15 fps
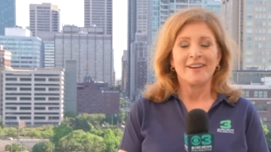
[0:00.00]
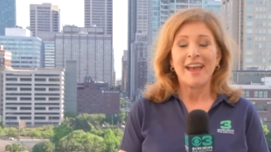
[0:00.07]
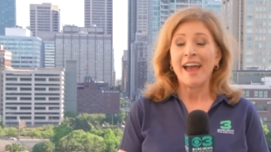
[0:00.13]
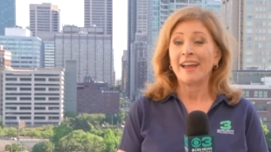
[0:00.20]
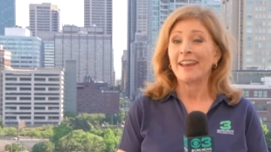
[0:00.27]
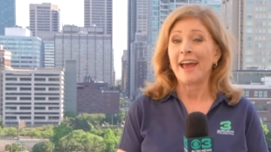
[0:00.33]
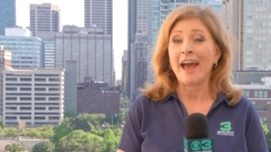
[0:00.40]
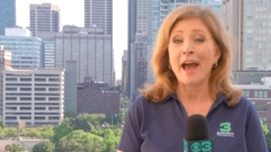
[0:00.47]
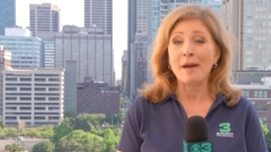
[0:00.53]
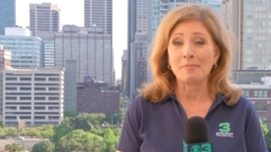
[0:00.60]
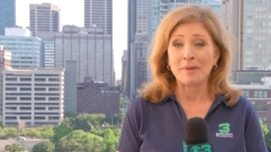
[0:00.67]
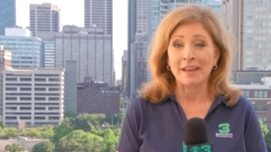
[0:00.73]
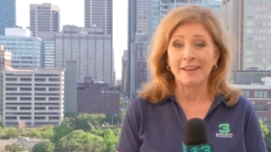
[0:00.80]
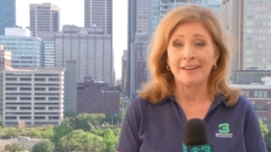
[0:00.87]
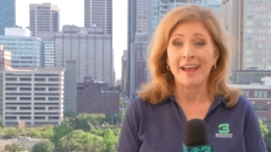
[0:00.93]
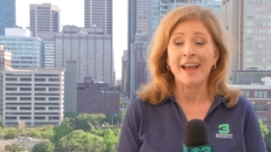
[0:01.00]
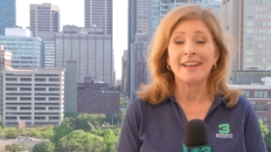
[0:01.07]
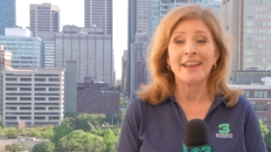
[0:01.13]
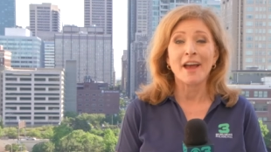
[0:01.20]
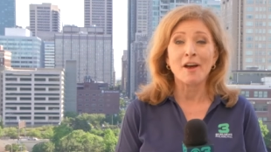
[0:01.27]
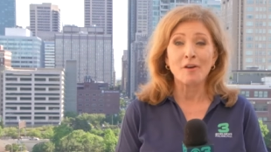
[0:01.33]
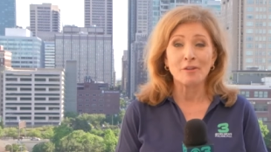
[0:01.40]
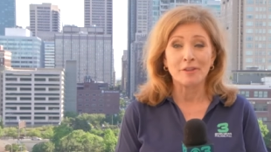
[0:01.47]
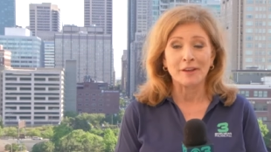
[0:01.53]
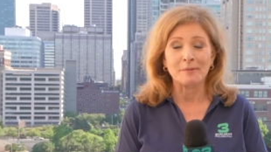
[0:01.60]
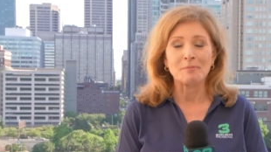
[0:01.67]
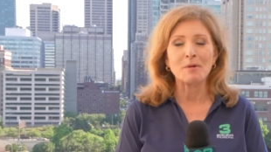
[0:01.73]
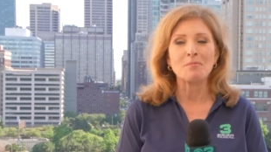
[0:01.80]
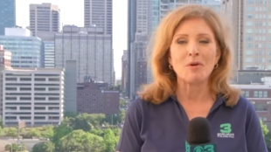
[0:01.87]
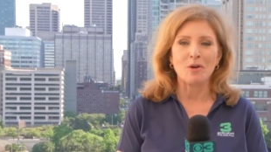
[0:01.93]
And a happy and healthy
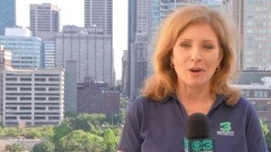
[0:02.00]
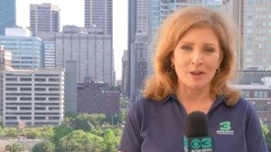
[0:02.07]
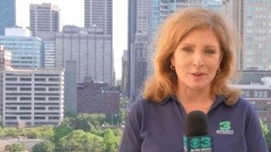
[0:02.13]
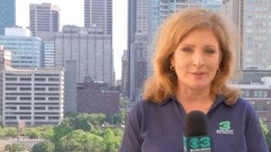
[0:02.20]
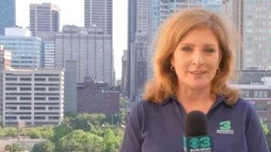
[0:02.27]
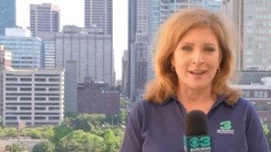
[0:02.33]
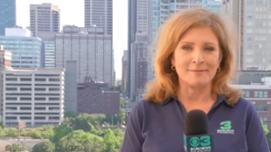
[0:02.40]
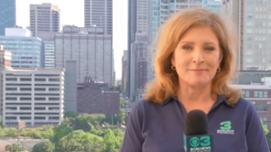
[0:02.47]
Memorial Day.